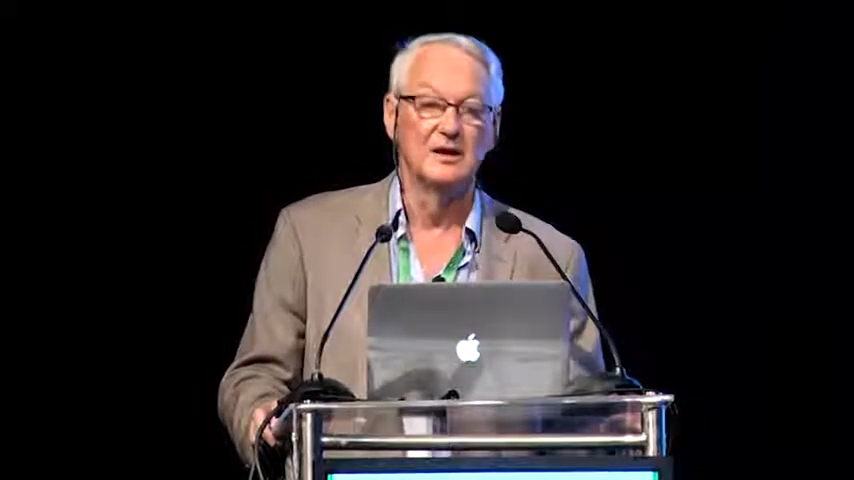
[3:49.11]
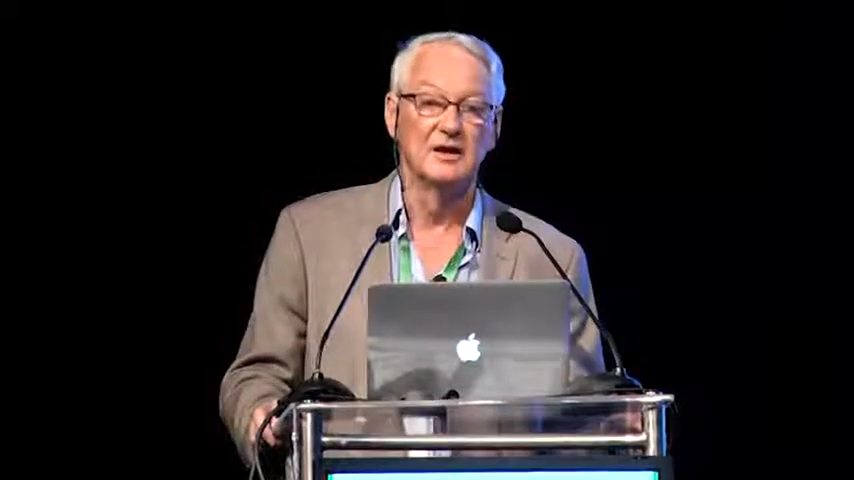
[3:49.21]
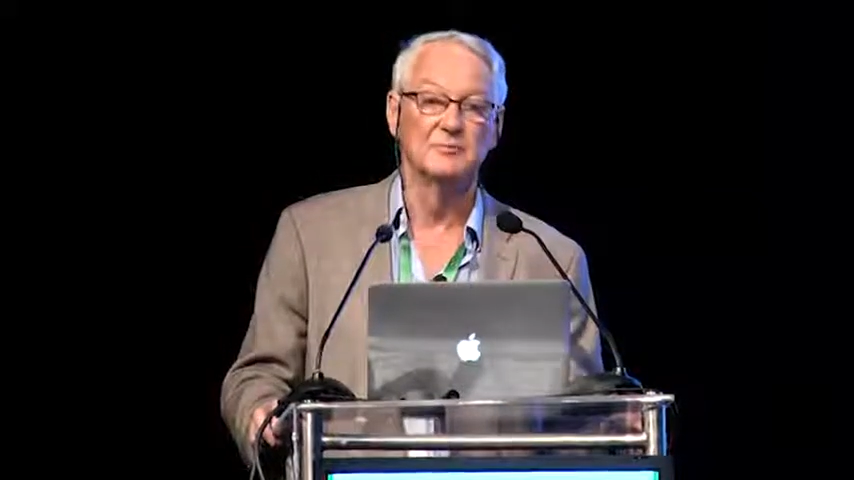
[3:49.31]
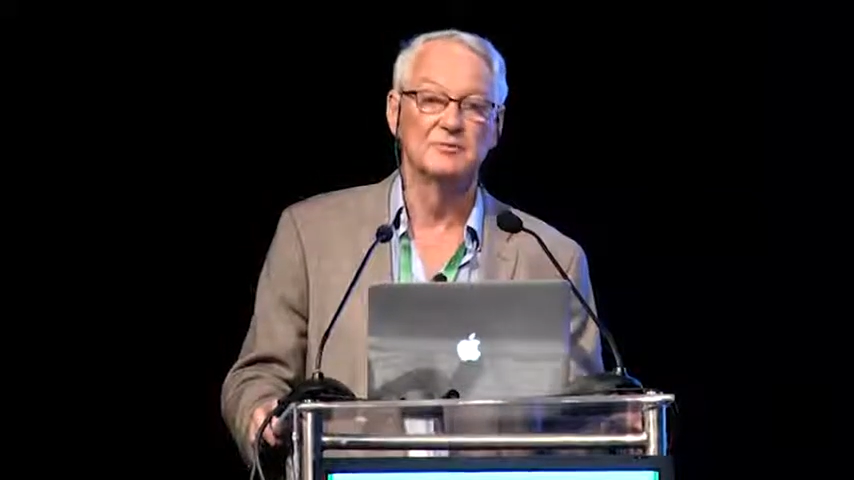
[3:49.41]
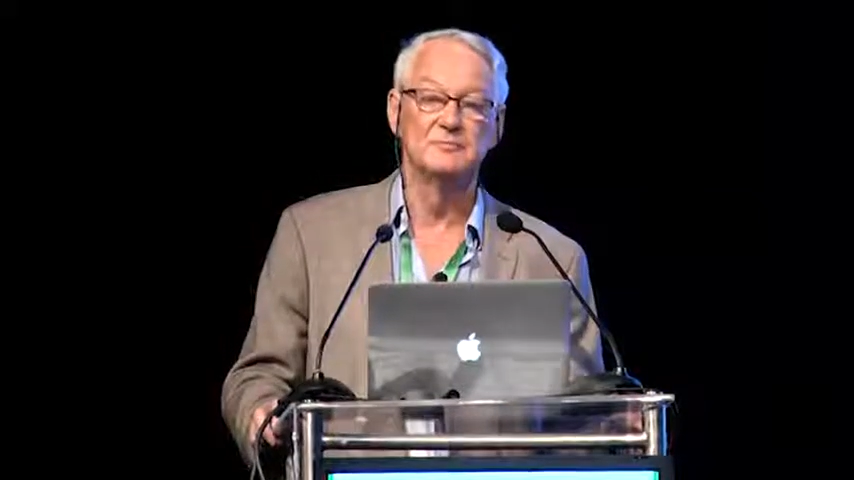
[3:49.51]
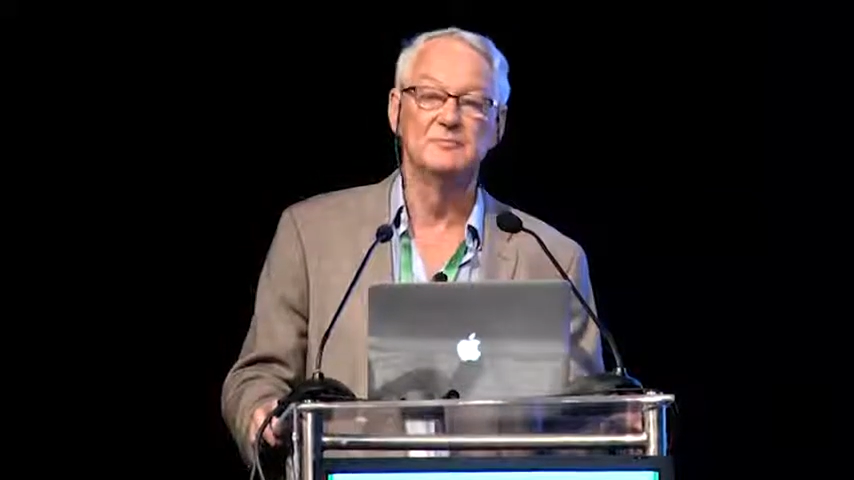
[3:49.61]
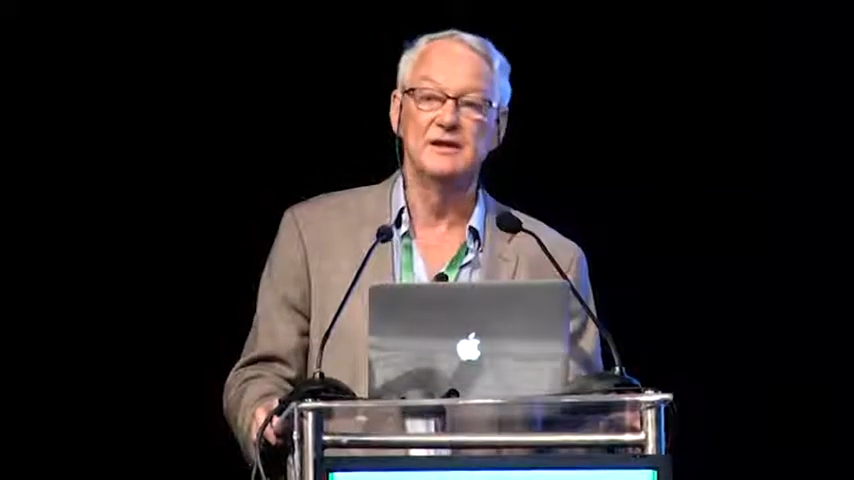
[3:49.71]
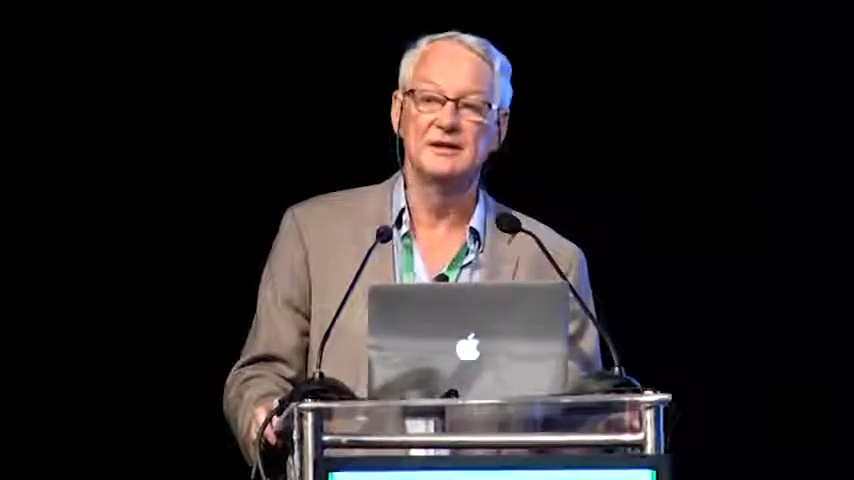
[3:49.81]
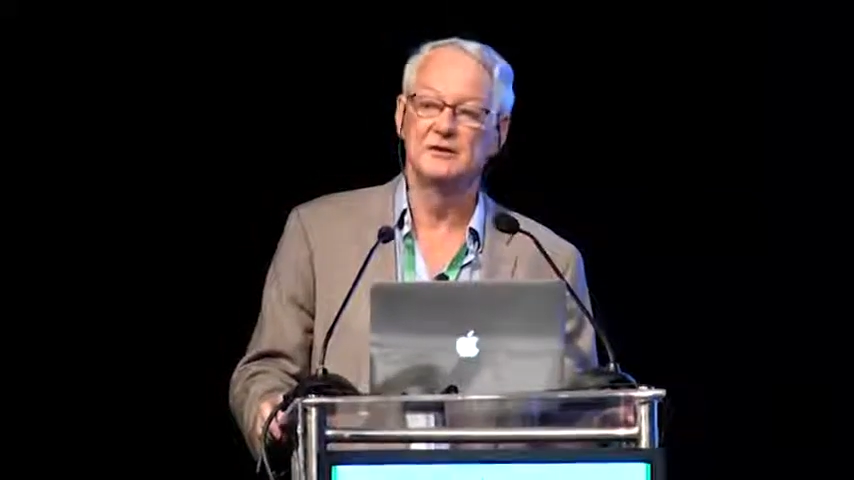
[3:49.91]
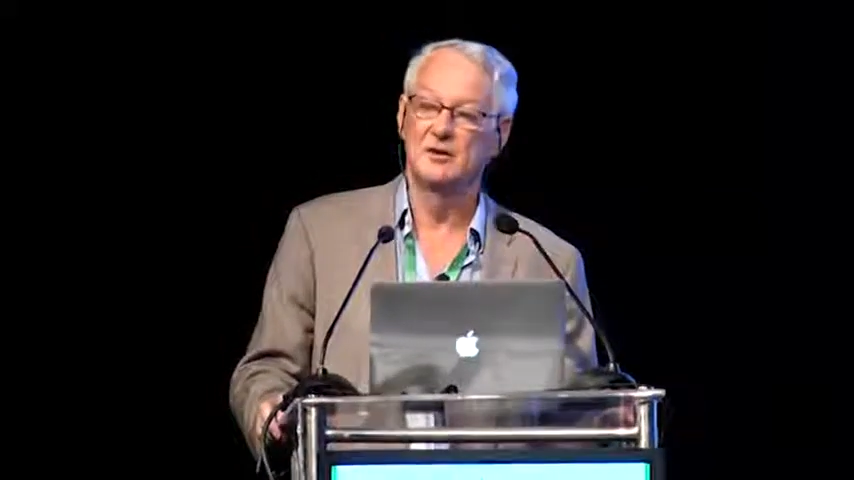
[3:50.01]
it was
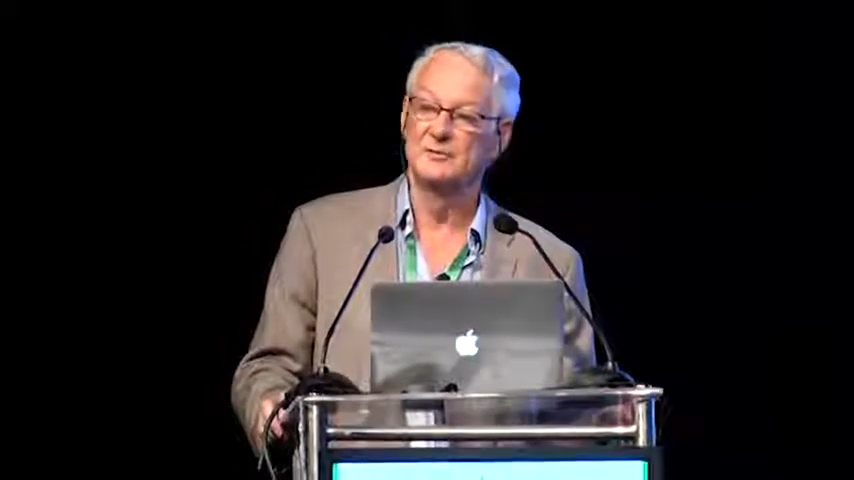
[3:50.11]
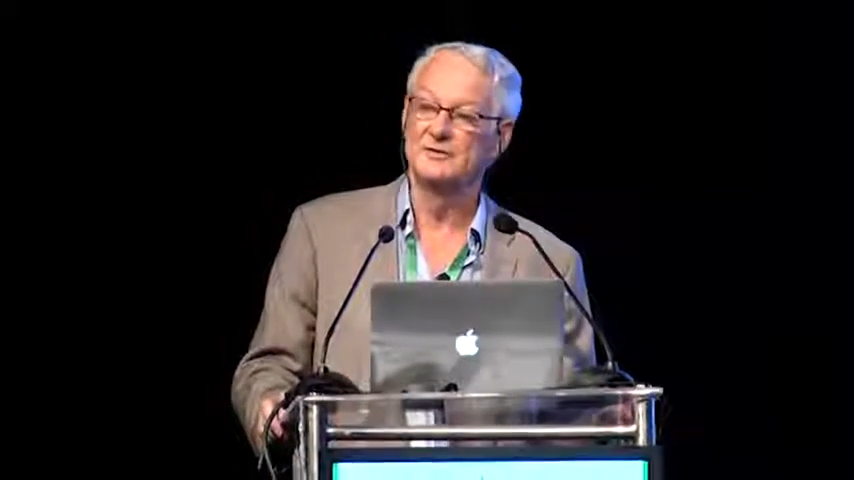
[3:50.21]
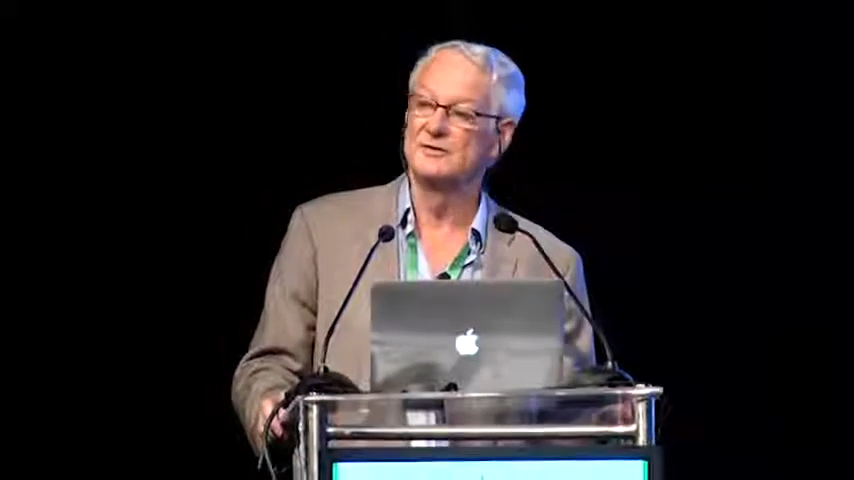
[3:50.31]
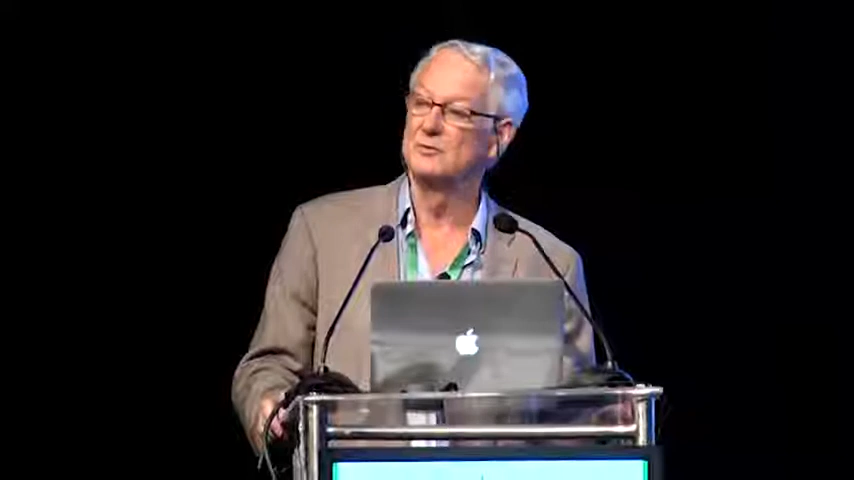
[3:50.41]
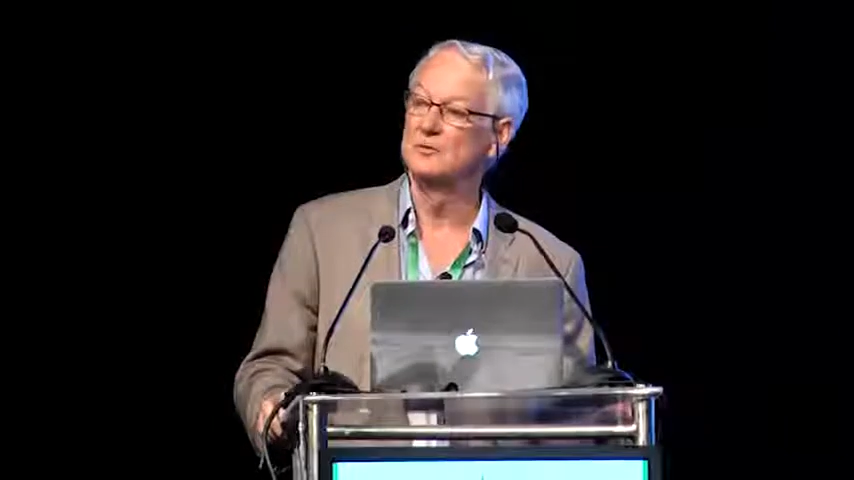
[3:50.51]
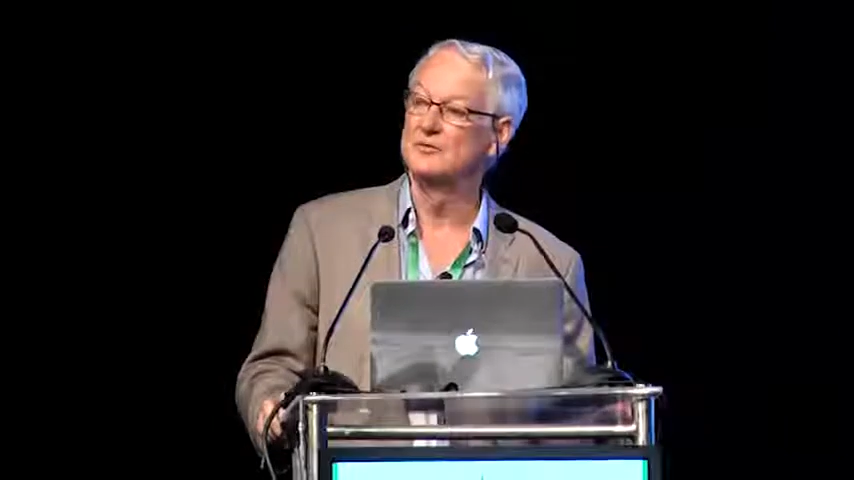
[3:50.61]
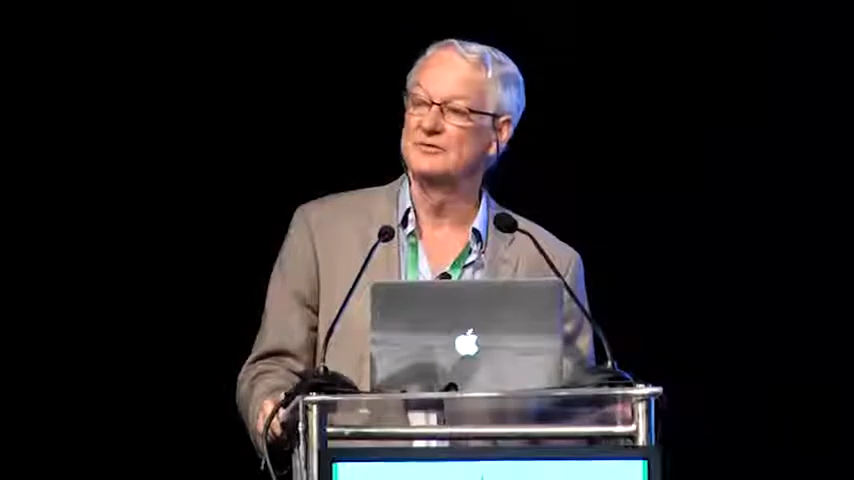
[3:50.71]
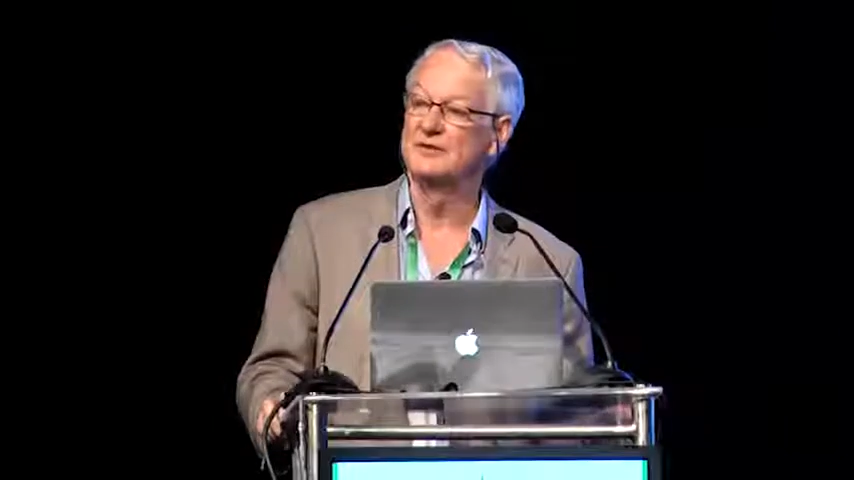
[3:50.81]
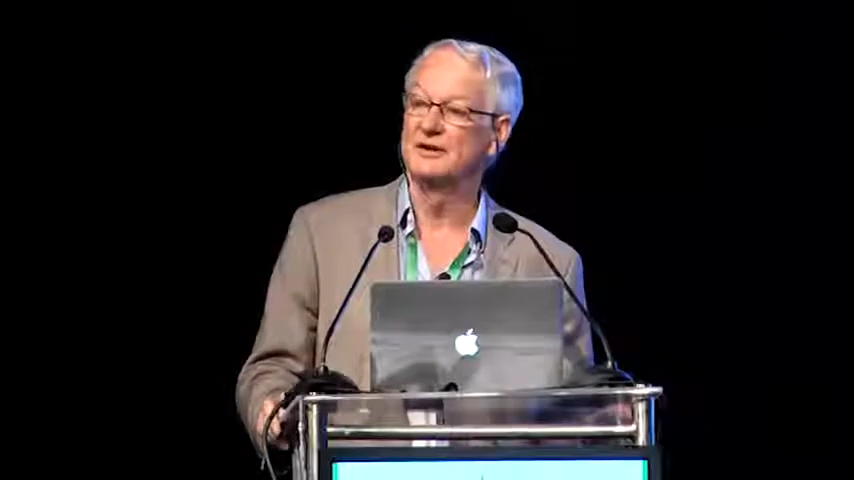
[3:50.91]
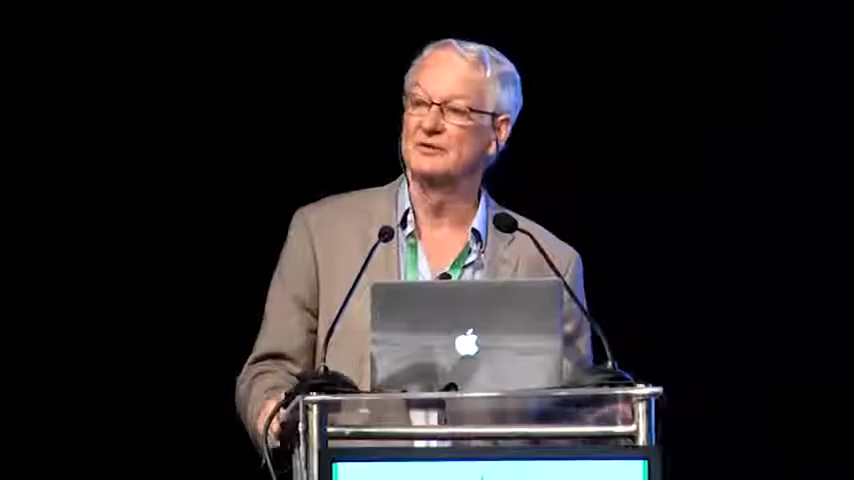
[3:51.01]
immediately obvious that we were
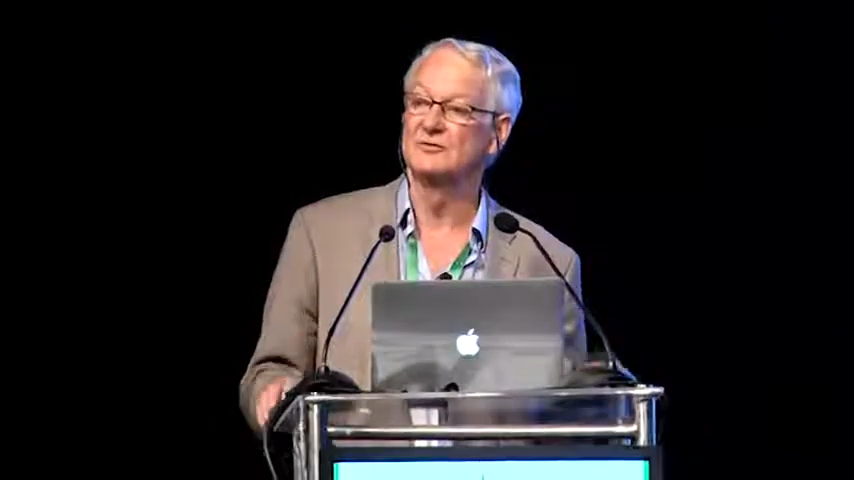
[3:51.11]
seeing